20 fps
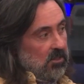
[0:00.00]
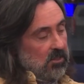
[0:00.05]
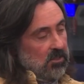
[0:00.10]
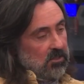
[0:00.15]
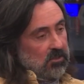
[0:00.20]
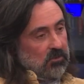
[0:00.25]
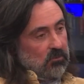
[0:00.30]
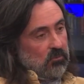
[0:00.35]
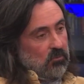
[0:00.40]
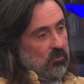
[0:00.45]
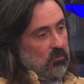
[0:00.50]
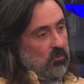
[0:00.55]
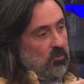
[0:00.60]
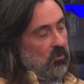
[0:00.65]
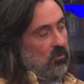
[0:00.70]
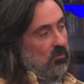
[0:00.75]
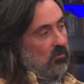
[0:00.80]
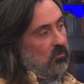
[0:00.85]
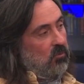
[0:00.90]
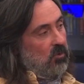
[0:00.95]
So
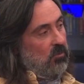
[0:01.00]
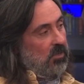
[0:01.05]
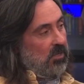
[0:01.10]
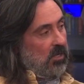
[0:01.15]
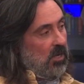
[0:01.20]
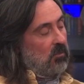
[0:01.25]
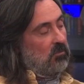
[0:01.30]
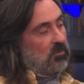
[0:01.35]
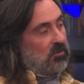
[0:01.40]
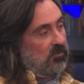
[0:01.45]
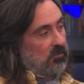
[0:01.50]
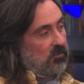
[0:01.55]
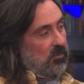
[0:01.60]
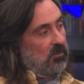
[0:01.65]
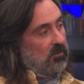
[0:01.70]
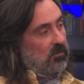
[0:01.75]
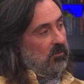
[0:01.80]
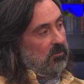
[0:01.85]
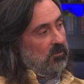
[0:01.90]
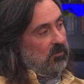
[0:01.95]
what becomes of
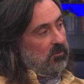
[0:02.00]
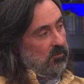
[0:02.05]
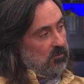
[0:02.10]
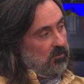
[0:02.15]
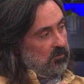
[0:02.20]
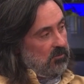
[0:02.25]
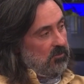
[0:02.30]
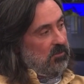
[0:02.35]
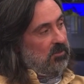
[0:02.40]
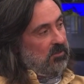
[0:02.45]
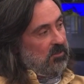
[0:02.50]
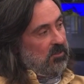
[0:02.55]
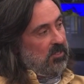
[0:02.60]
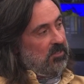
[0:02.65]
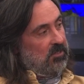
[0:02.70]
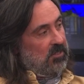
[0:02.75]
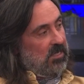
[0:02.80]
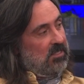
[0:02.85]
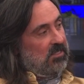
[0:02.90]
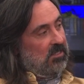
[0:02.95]
people who their
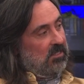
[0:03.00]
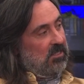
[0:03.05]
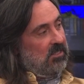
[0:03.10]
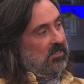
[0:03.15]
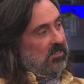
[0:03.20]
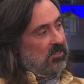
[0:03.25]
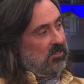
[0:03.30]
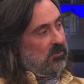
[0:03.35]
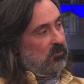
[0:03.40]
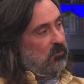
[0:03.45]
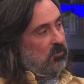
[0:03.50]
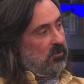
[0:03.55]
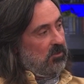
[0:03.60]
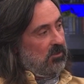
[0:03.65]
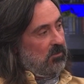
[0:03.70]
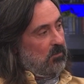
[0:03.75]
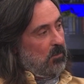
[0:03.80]
designated zone